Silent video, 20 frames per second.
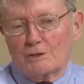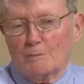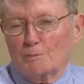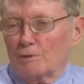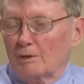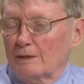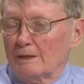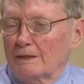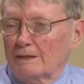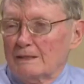
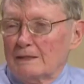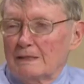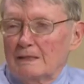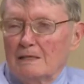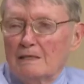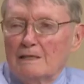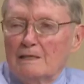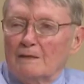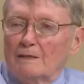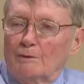complained
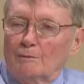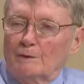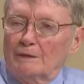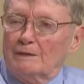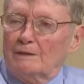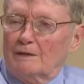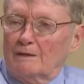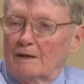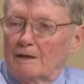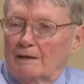that we
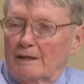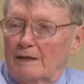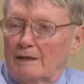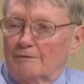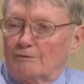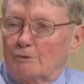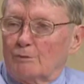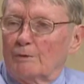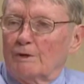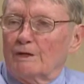did not
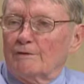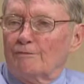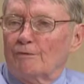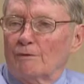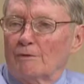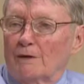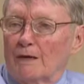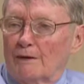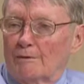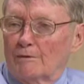have
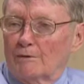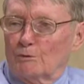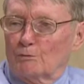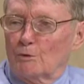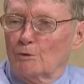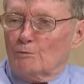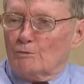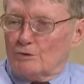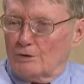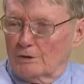24 hour
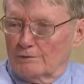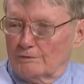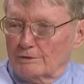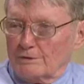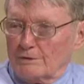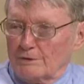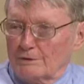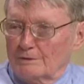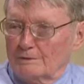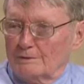room
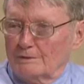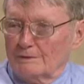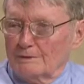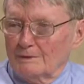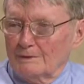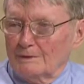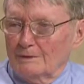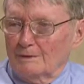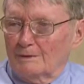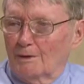service
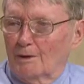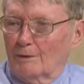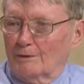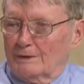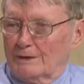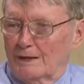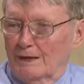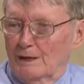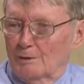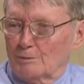mm. on
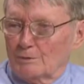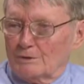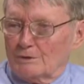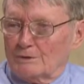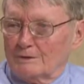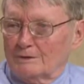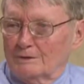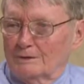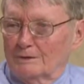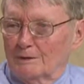the
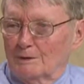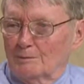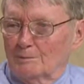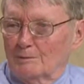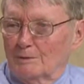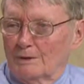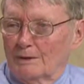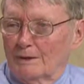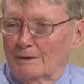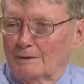campus. Okay.
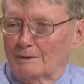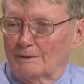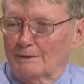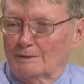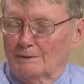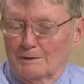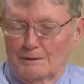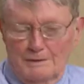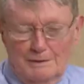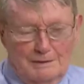Um, and
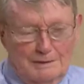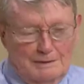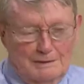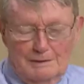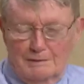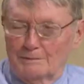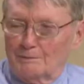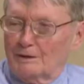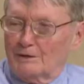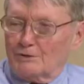uh, that
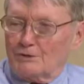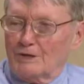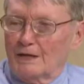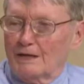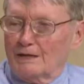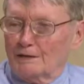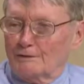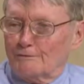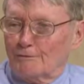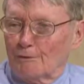uh, a
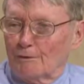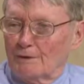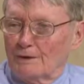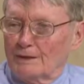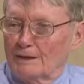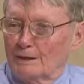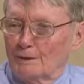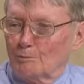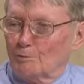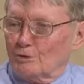steak at 4
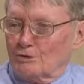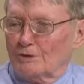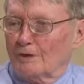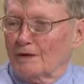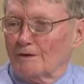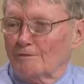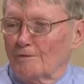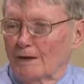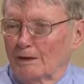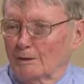a.m. was
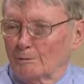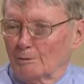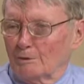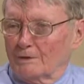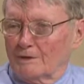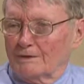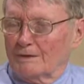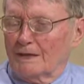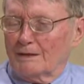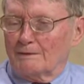not available.
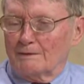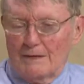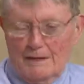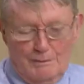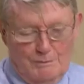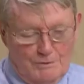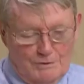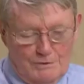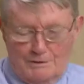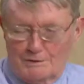Right. And that,
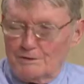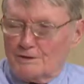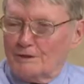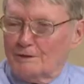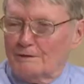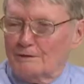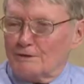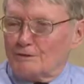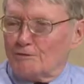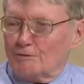that was a
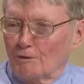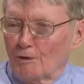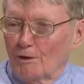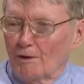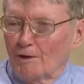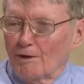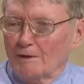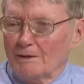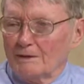serious flaw.